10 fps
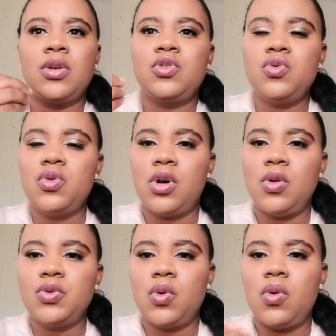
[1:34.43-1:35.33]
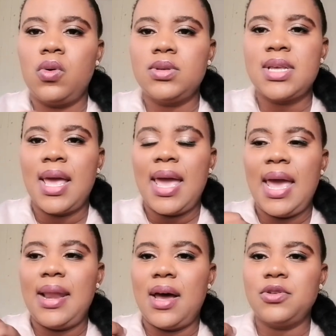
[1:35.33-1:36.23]
do cold calls
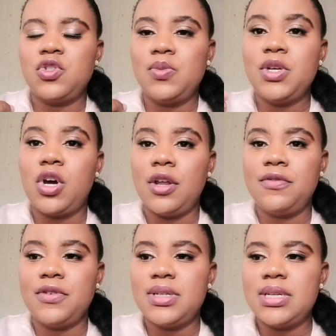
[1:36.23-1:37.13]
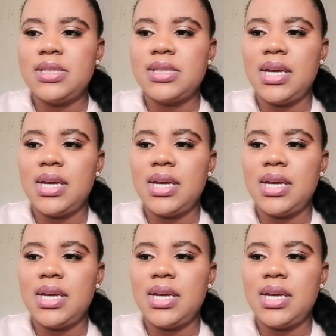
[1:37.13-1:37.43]
and how to be confident